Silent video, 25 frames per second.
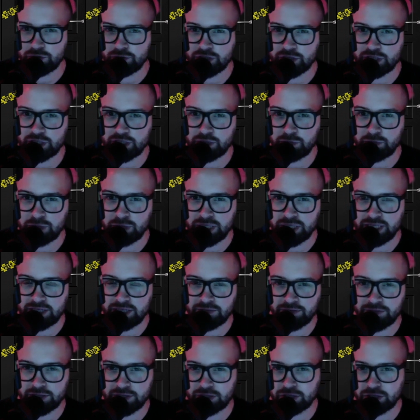over this
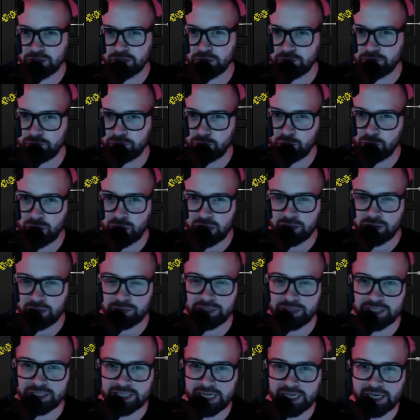beat if I took a few
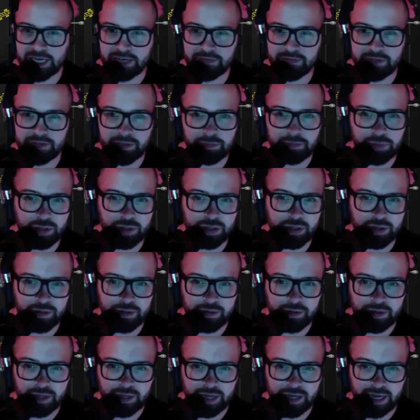elements out of it,
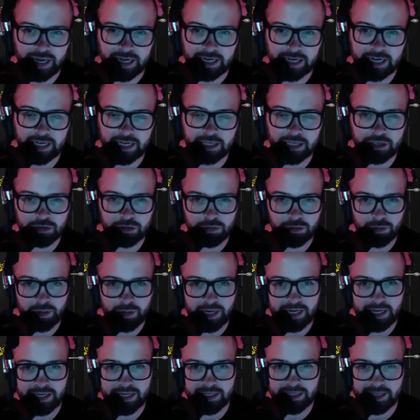but I kind of
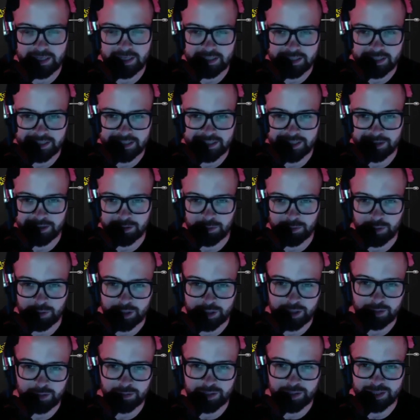grew out of that since I was
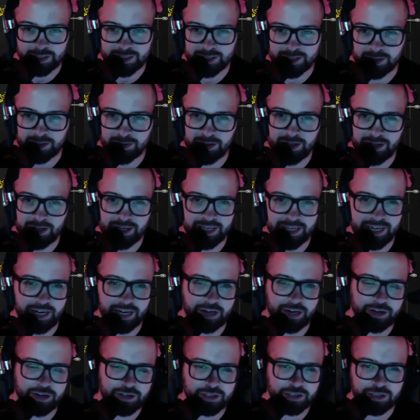working with it so long and
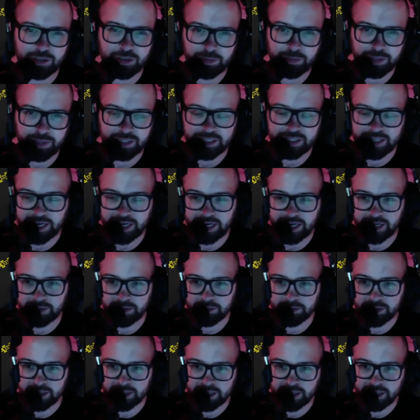I heard it so many
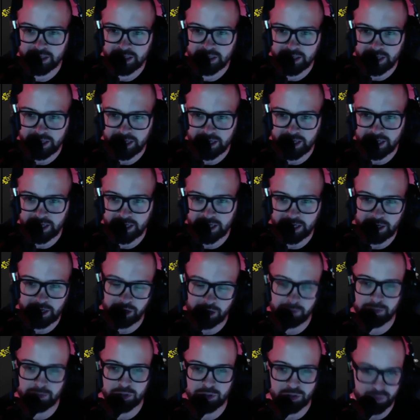times. And I
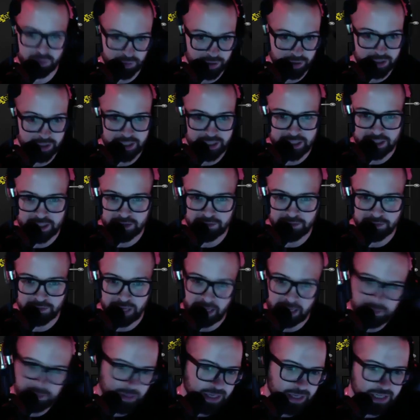almost released
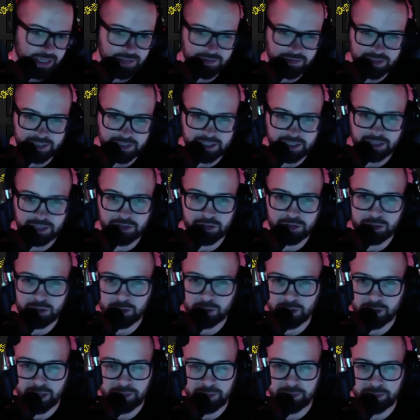I might even still
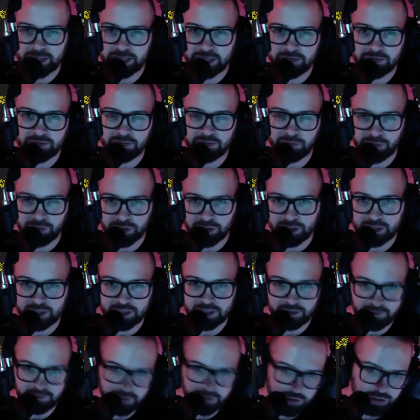do it. I might even
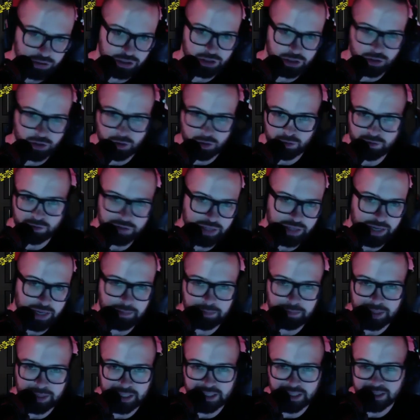release a version over
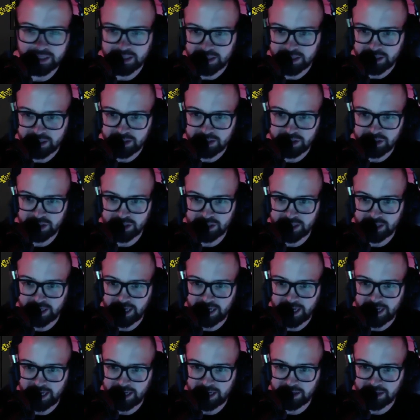that beat just to
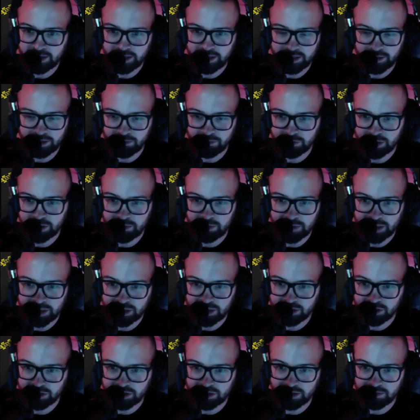add like a
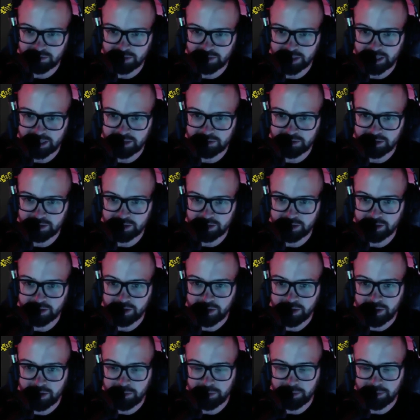remix or something out
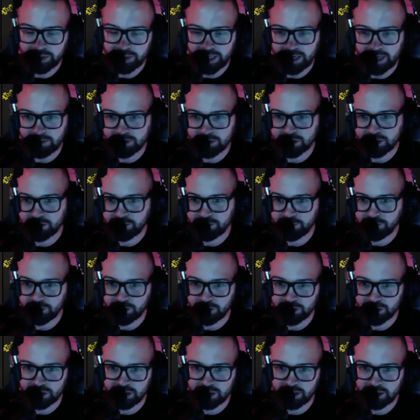there. But that was the
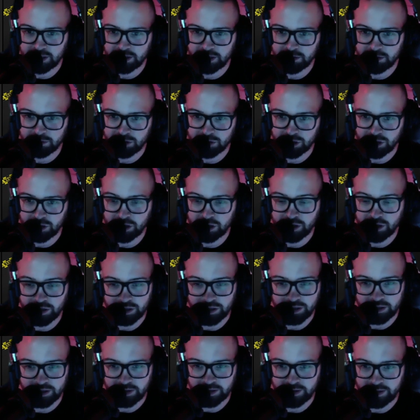verse, and then there was a
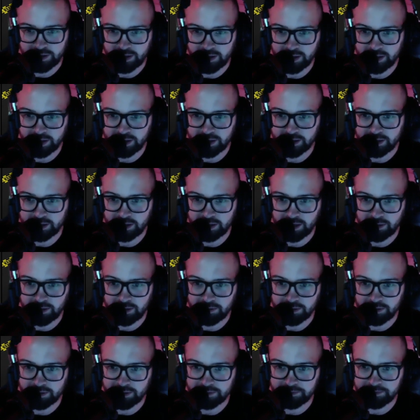hook on
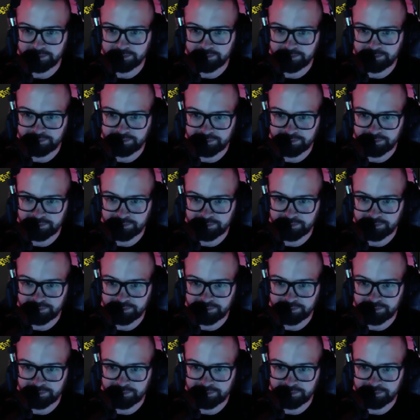that one.